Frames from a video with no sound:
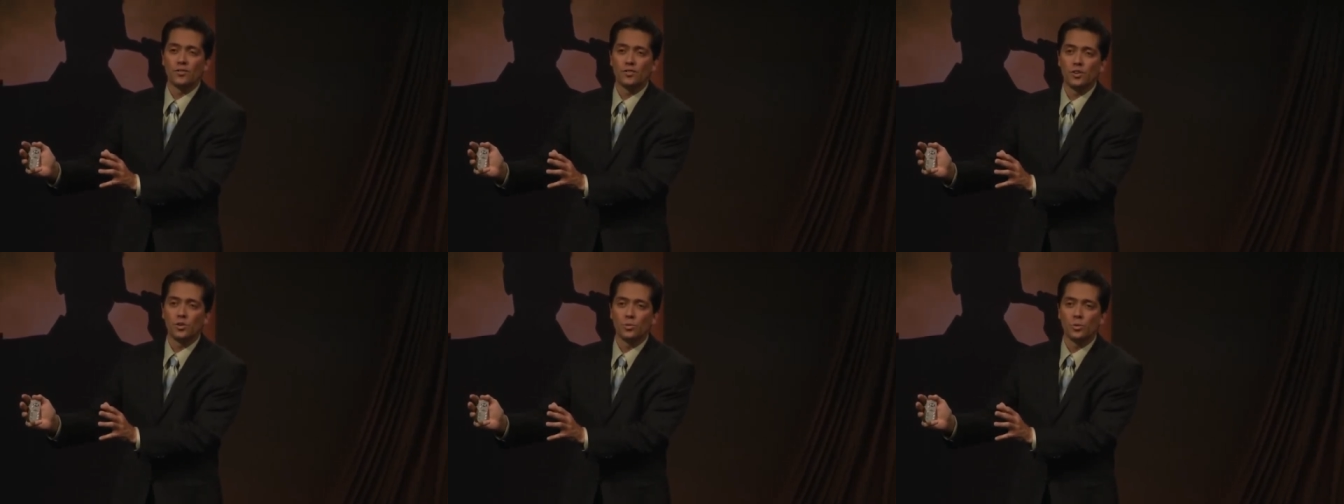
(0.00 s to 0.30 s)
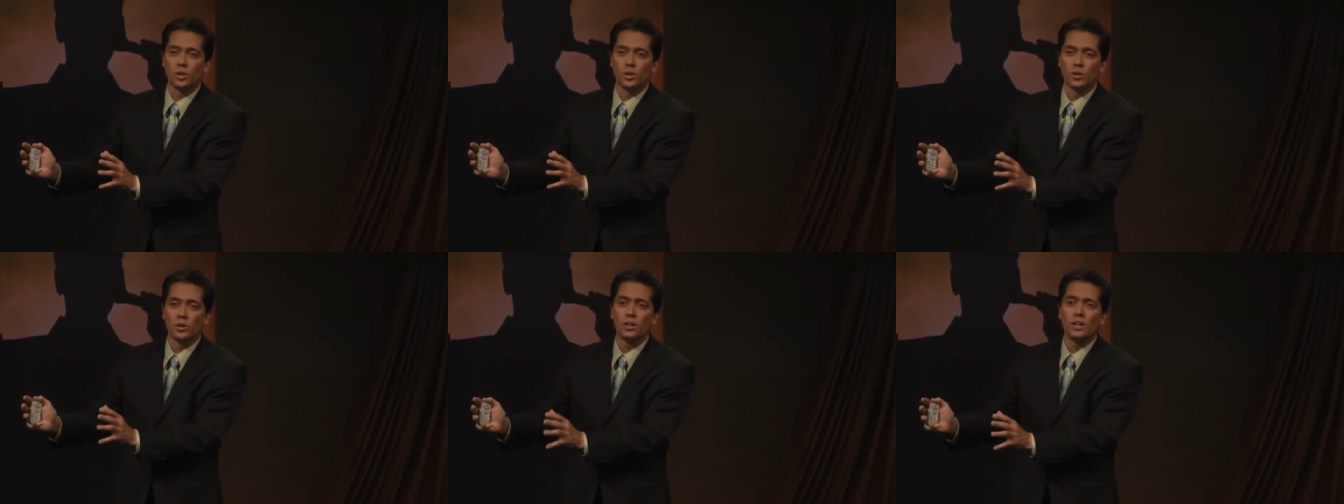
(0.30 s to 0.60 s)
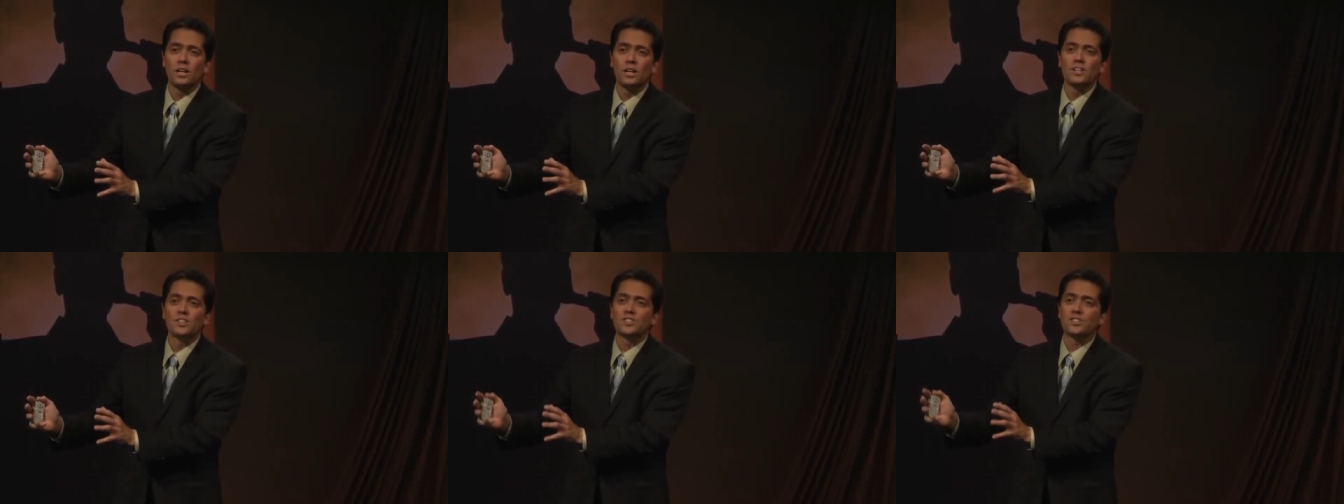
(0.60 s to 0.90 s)
if you
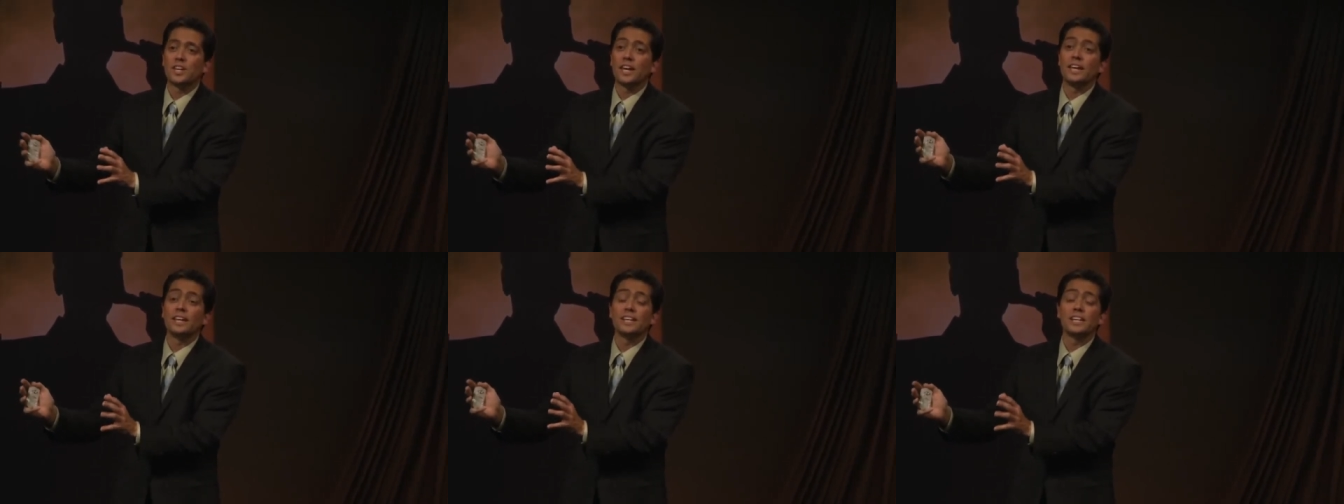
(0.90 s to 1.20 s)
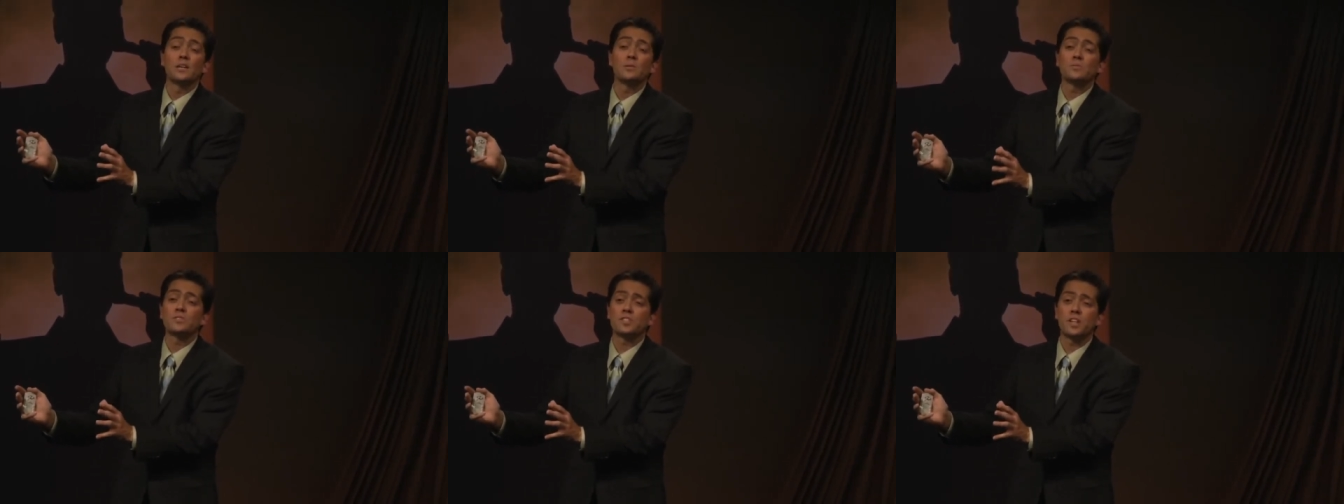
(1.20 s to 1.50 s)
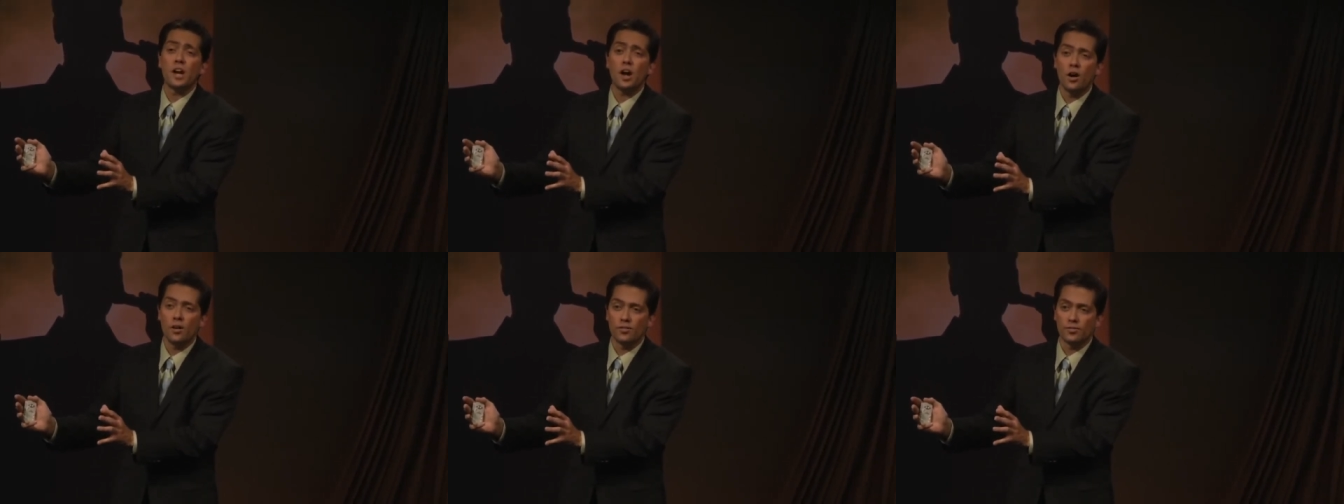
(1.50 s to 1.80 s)
will, Satan
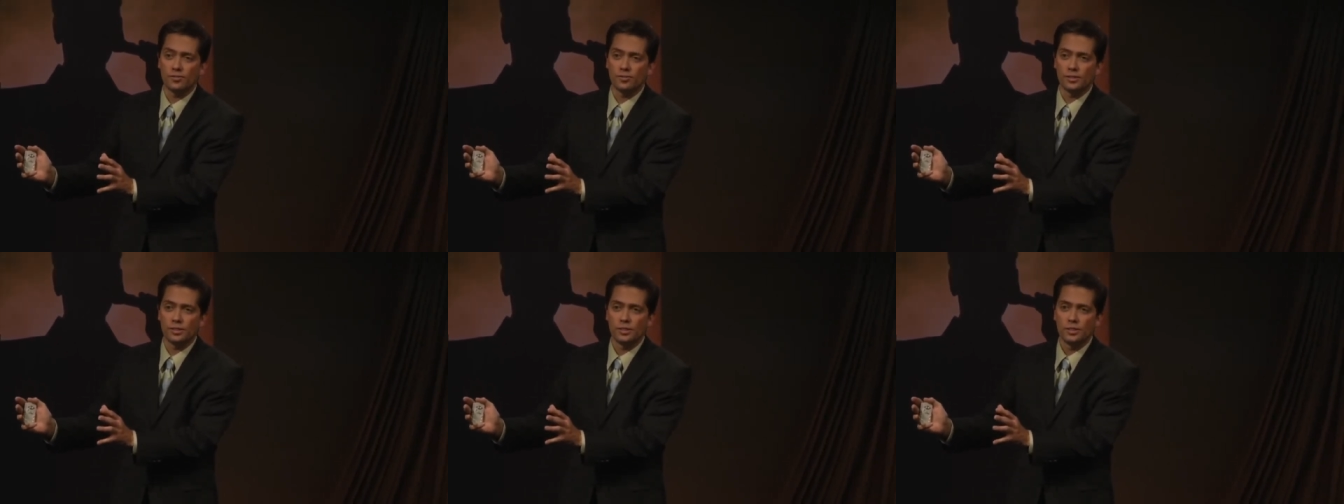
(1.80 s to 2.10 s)
himself.